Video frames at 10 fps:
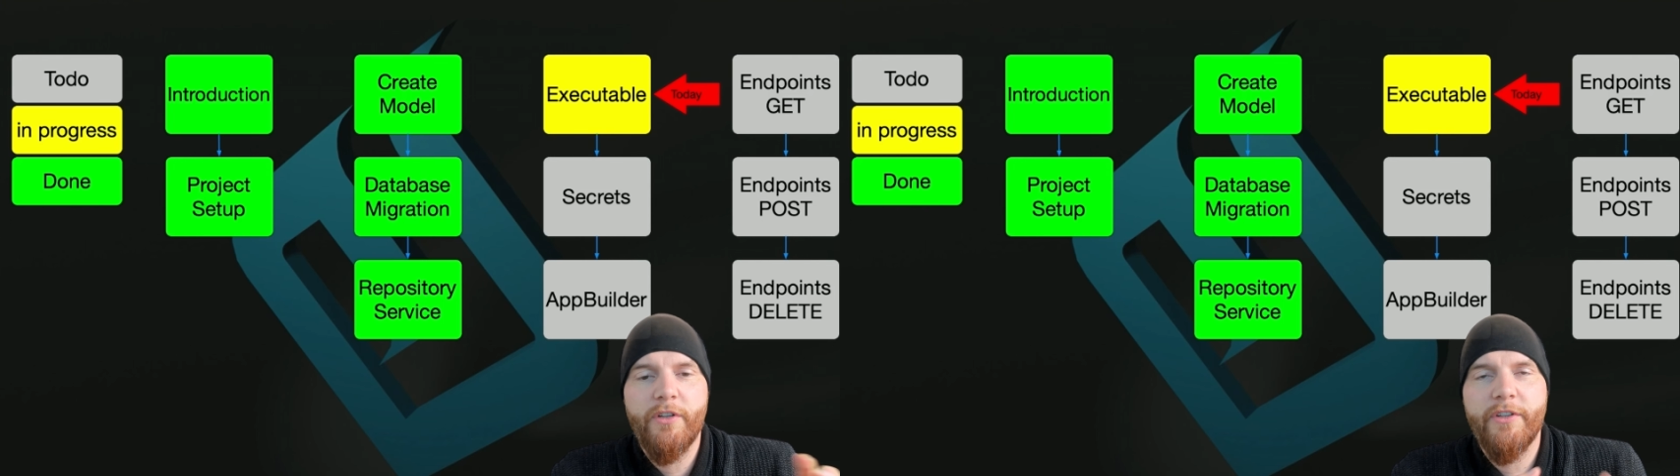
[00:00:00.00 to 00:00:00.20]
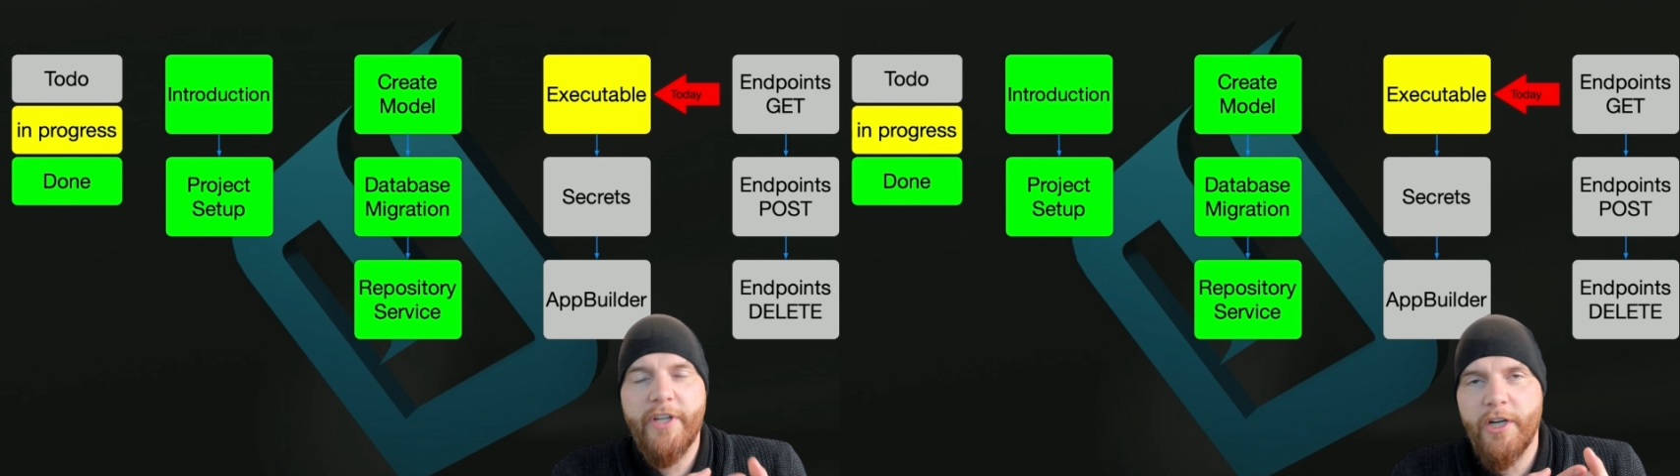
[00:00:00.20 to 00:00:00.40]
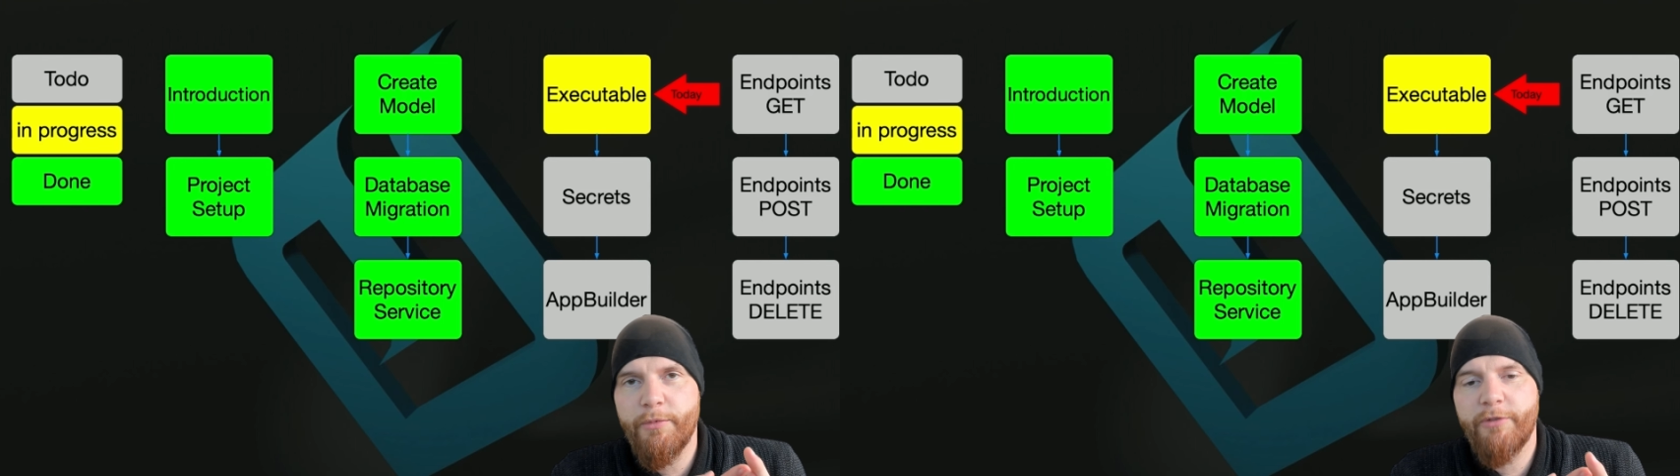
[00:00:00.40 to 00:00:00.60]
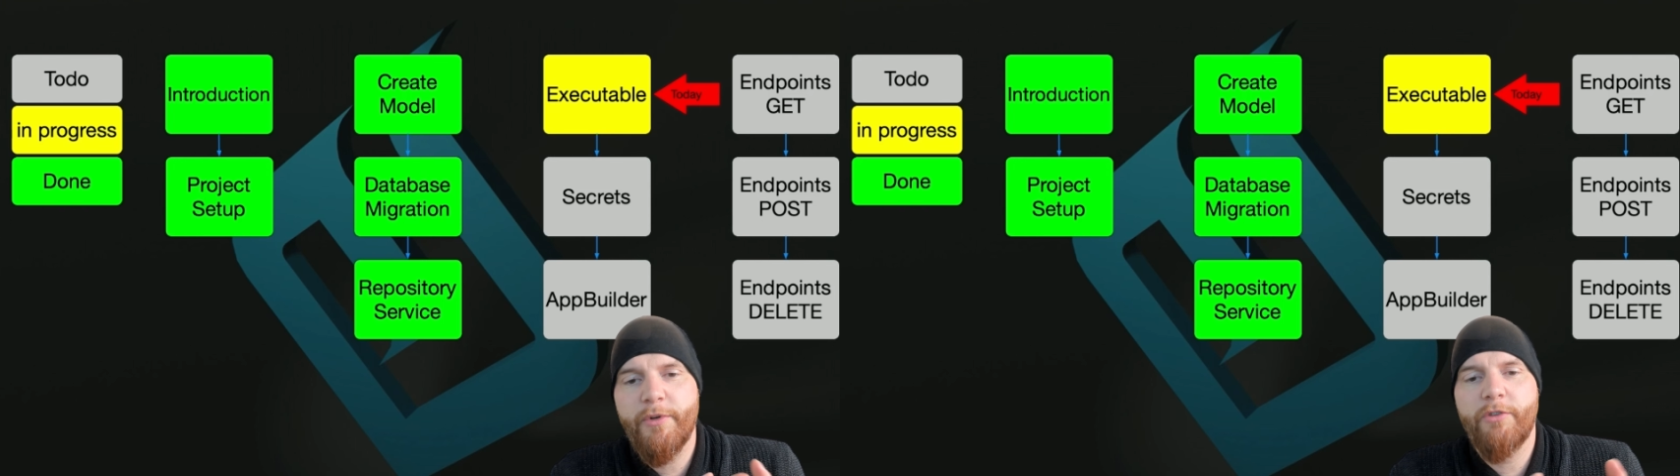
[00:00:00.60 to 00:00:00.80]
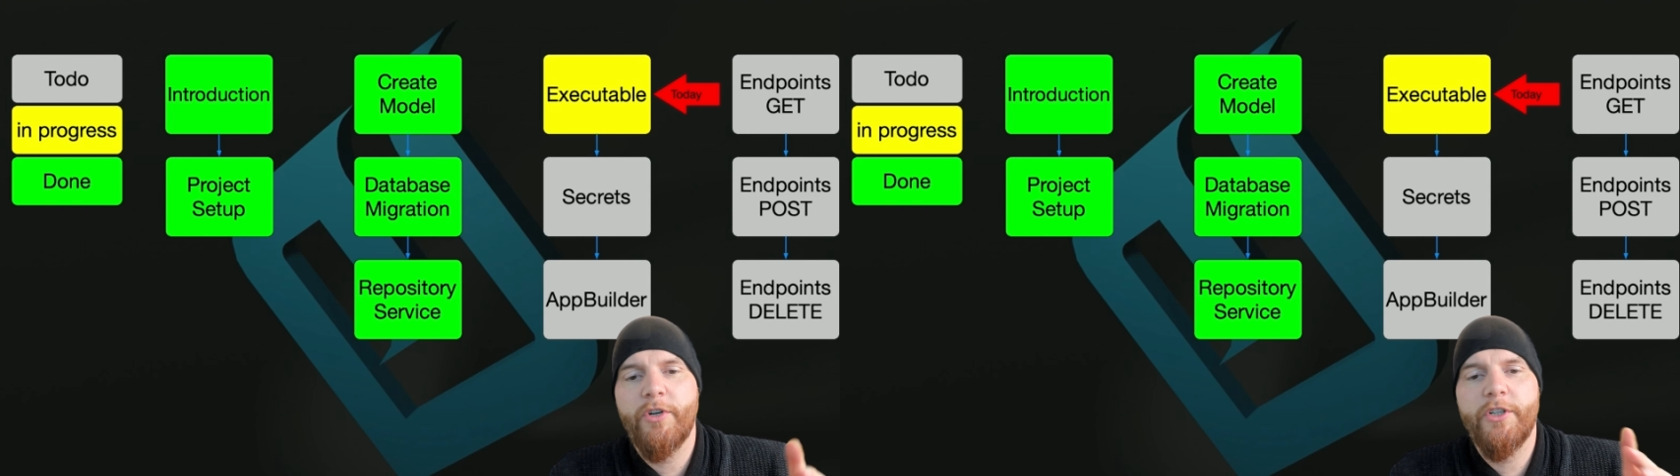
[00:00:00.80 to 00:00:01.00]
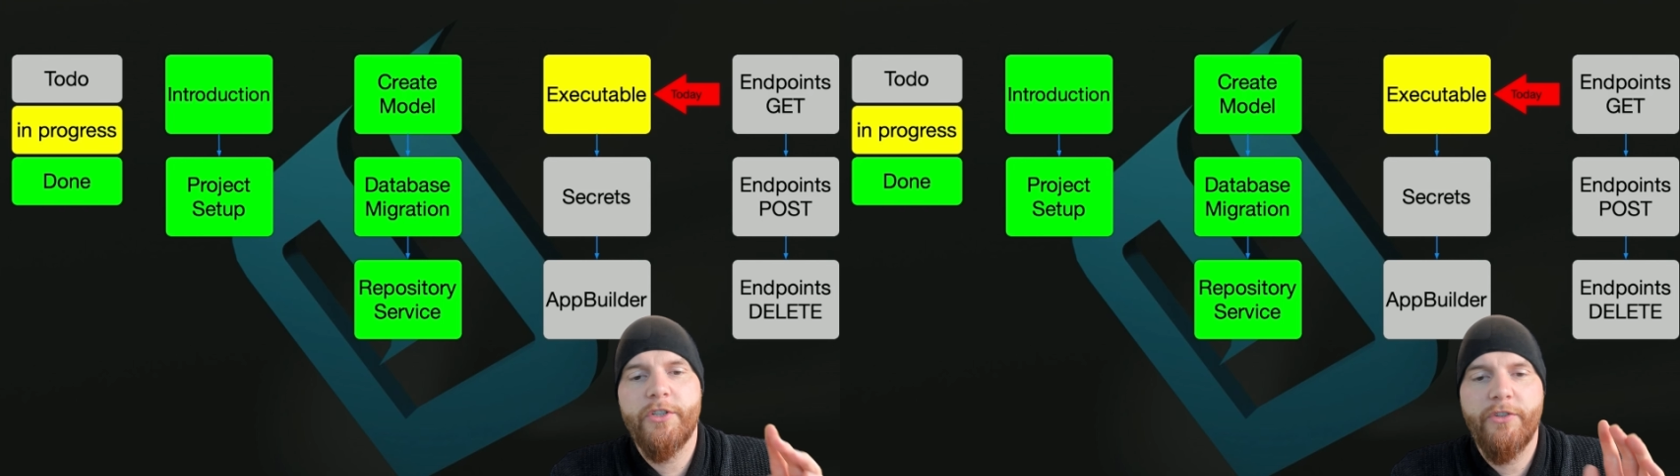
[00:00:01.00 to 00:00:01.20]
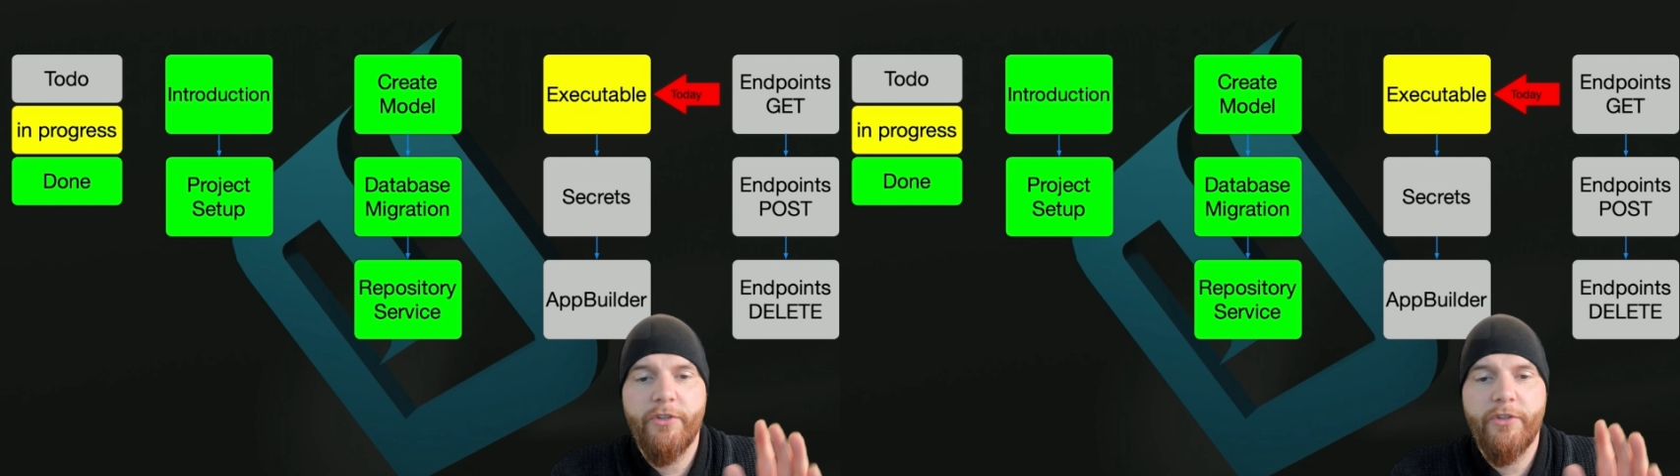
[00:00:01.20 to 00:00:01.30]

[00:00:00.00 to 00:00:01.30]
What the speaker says: the database migrations,